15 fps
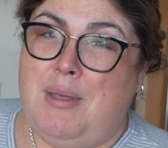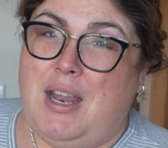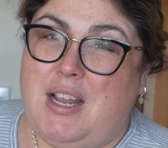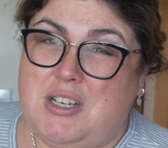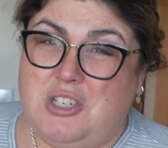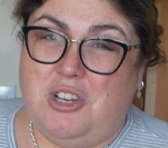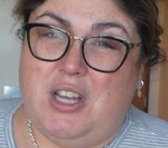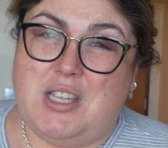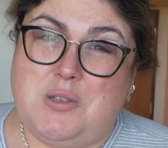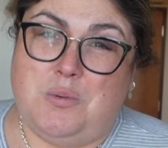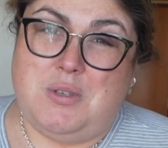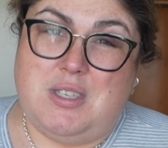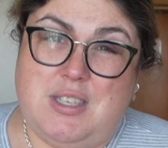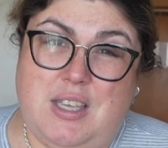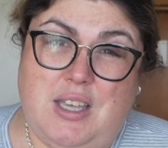and as you guys
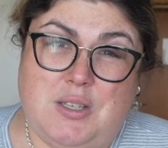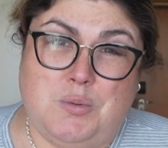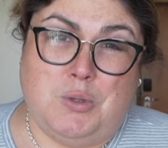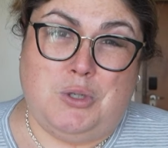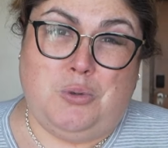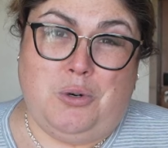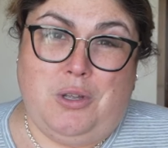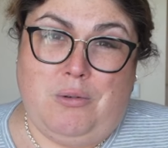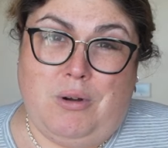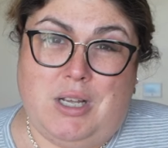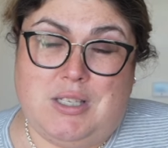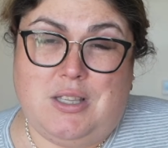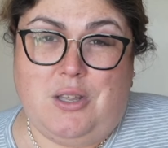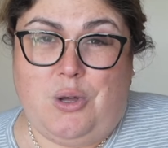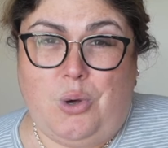will see as we tour the
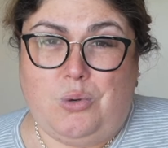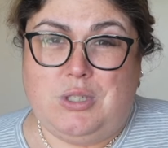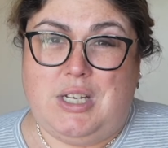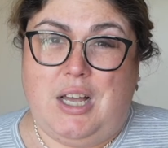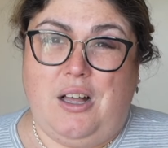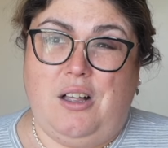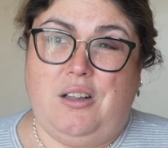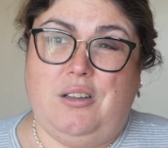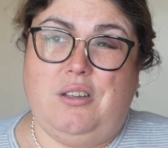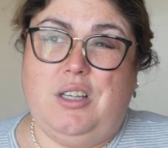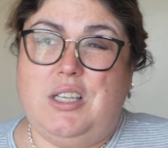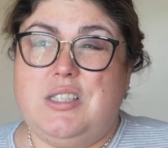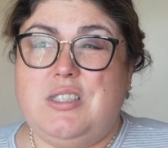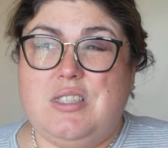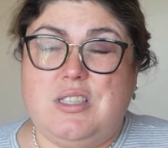rest of the hotel,
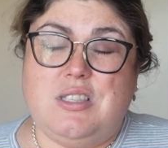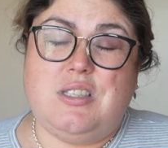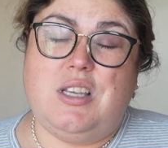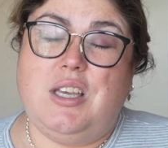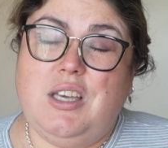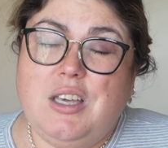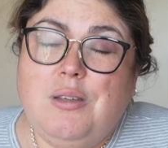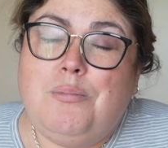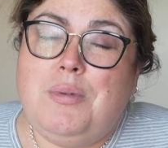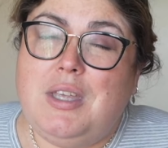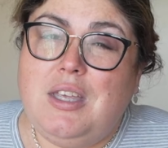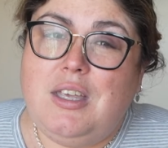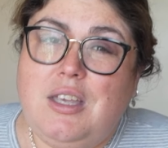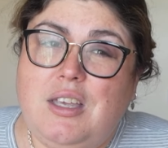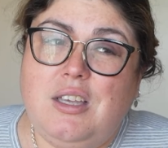it's it can
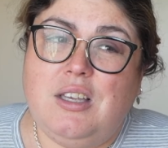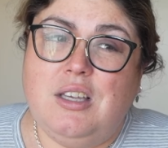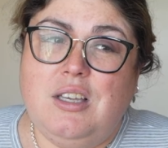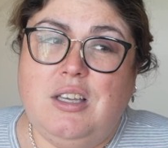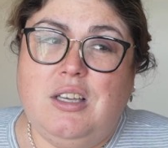be